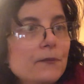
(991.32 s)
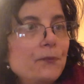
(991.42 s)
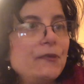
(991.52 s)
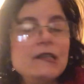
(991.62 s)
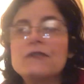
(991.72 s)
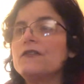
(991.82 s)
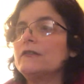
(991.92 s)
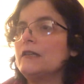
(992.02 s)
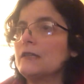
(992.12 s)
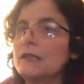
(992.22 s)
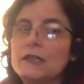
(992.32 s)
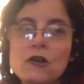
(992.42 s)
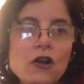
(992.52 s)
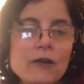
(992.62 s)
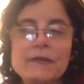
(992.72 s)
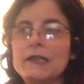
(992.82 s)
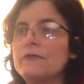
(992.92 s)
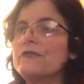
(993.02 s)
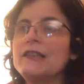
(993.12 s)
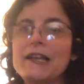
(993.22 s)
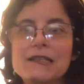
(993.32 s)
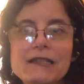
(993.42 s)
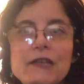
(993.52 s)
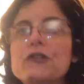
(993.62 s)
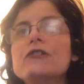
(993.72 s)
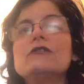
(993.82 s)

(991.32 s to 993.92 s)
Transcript: peacefulness, in harmony, and relaxation.